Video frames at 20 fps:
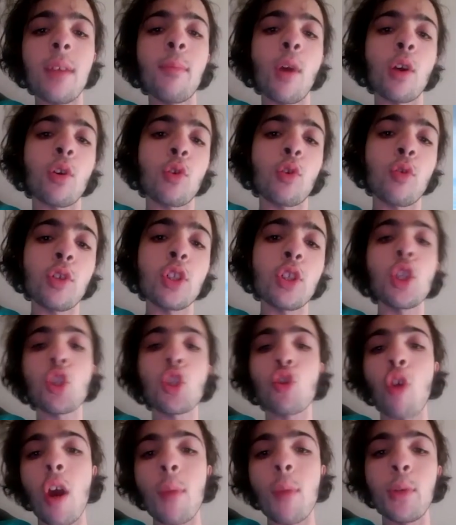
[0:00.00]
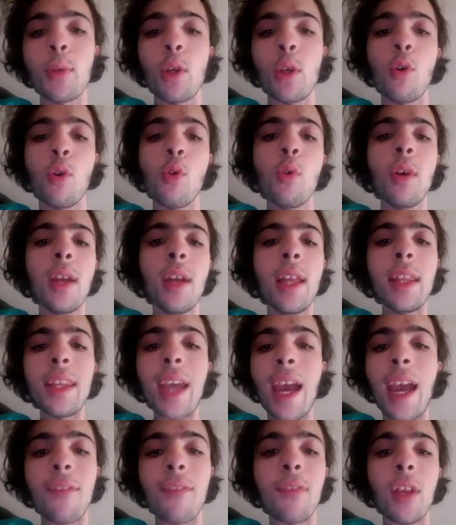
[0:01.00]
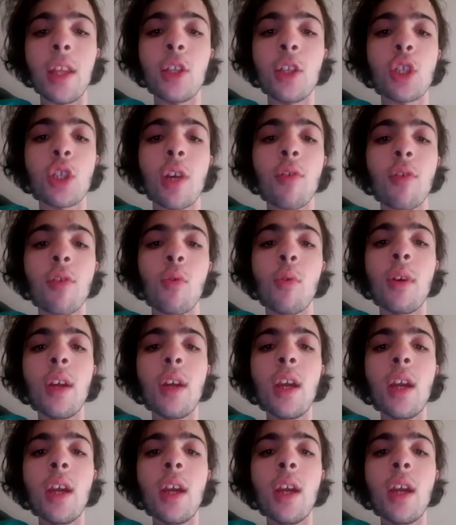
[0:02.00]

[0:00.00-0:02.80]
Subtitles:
Michael Christian, the tribunal, the AFL in general.